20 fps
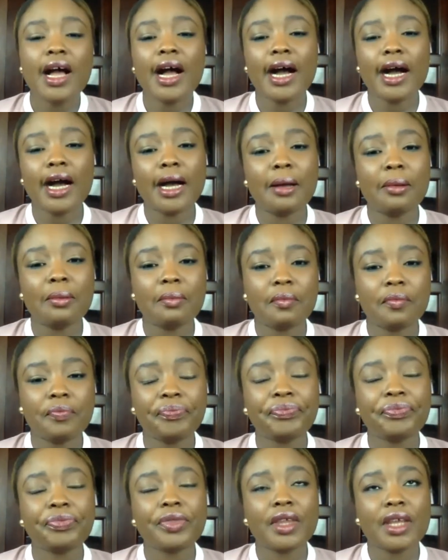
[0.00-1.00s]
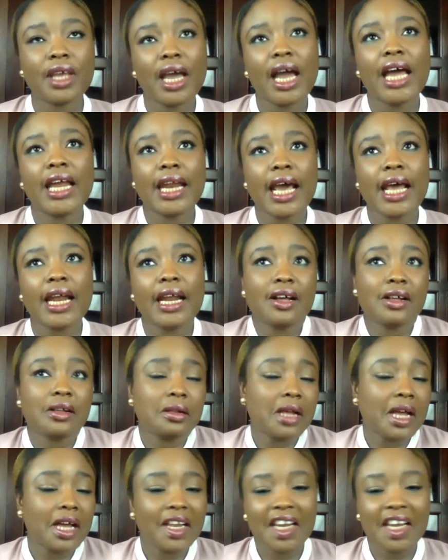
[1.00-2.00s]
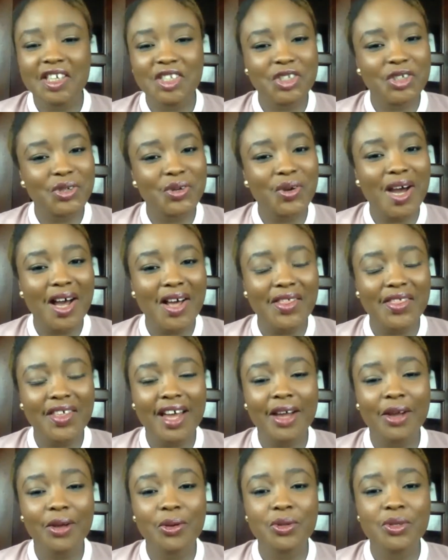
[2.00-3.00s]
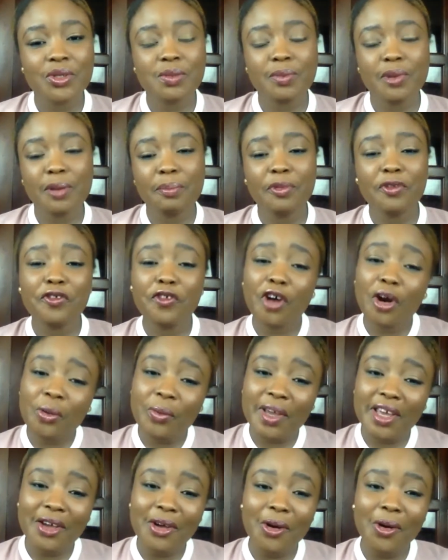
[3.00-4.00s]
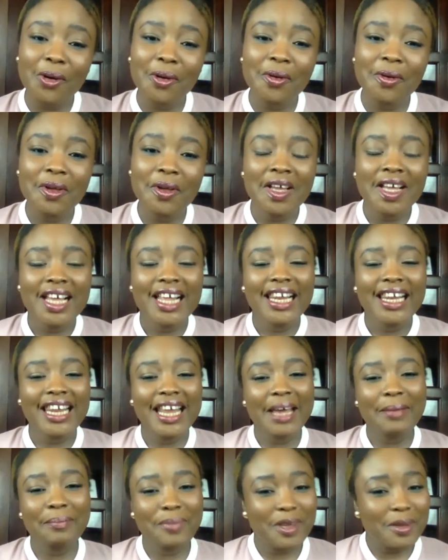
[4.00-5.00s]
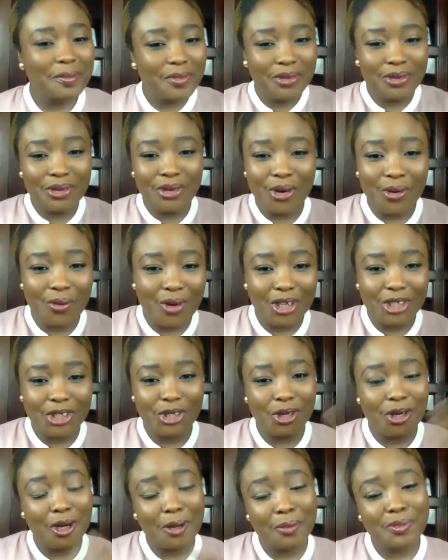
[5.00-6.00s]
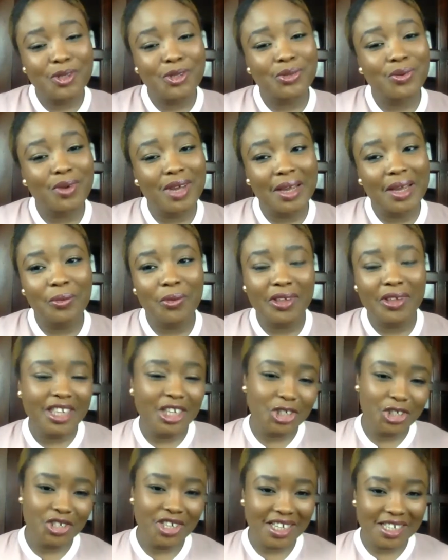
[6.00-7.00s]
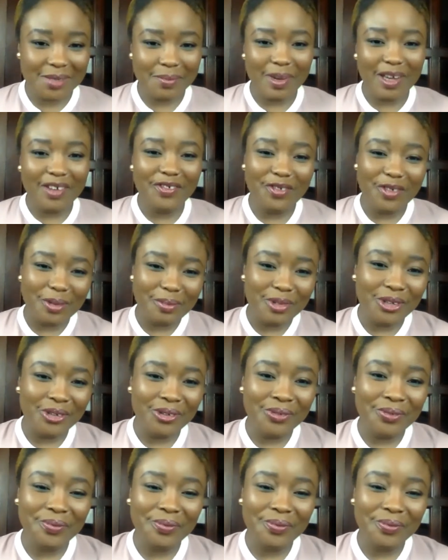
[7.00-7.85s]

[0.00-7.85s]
And I'll let you know how that goes. But before we go, let people know what you're up to and what they should expect from you.